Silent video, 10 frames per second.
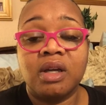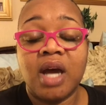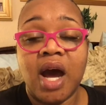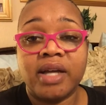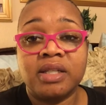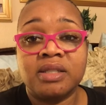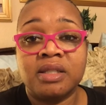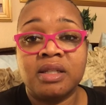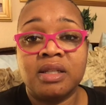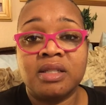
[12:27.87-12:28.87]

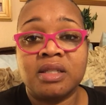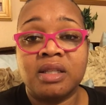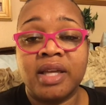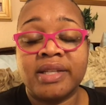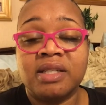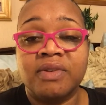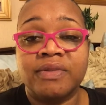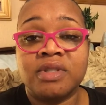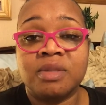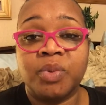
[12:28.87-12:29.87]
cognizant and selective
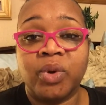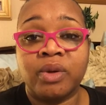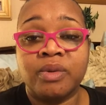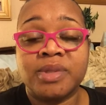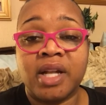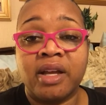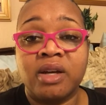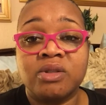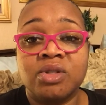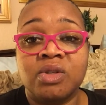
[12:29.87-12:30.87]
of the support groups that I
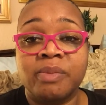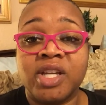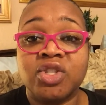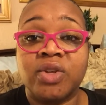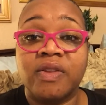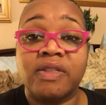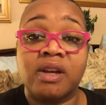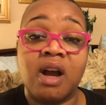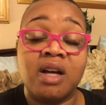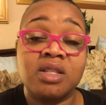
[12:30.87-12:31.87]
go to make sure that
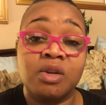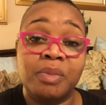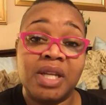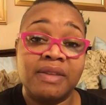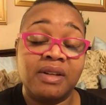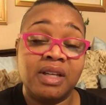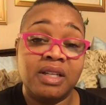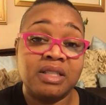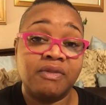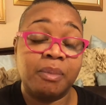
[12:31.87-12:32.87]
they're also meeting the
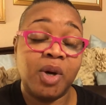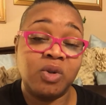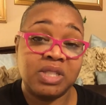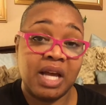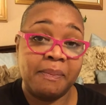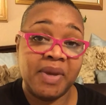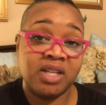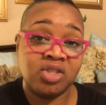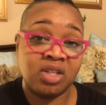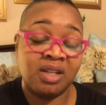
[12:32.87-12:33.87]
needs of a post-op
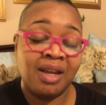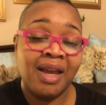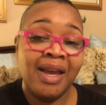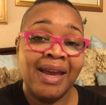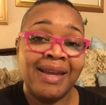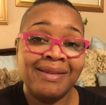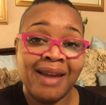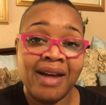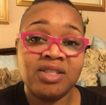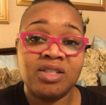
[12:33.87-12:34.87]
patient and
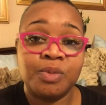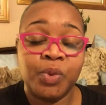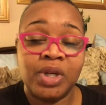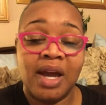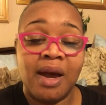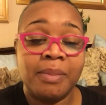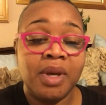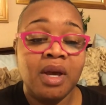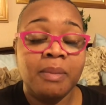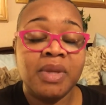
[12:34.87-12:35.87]
not just pre-op.
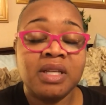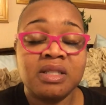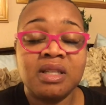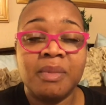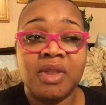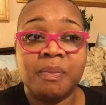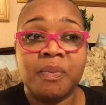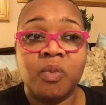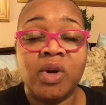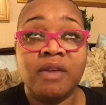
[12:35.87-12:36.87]
Because
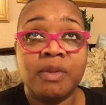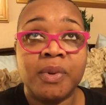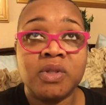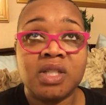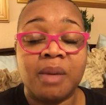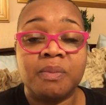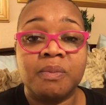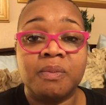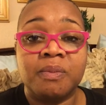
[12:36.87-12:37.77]
one of the post-op